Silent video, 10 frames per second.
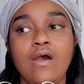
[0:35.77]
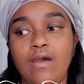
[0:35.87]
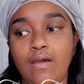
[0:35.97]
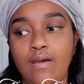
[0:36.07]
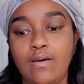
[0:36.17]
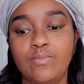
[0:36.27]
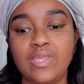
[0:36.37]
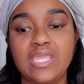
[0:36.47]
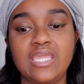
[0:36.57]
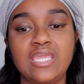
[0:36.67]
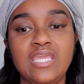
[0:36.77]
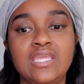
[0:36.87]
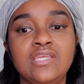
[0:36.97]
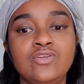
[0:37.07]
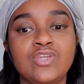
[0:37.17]

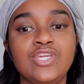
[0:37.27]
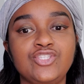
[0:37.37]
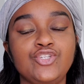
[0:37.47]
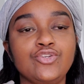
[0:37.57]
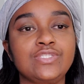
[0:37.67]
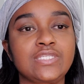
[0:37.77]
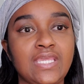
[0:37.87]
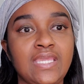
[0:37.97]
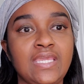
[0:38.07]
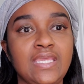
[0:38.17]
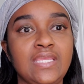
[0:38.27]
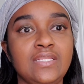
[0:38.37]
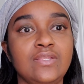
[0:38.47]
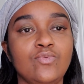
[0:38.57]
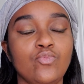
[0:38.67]
it'll get your
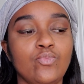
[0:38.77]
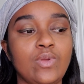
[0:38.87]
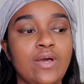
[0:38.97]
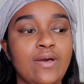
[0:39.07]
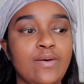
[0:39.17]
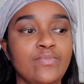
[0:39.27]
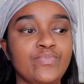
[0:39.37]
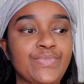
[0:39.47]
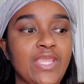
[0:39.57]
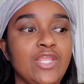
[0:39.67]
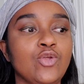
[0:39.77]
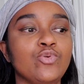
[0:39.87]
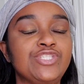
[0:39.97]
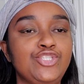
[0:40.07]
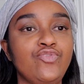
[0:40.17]
skin in a
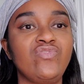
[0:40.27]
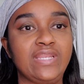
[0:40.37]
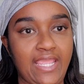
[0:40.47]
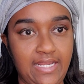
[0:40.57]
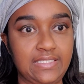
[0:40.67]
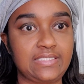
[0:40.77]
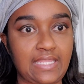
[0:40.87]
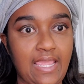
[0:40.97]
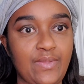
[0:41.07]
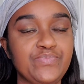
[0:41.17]
rejuvenating state.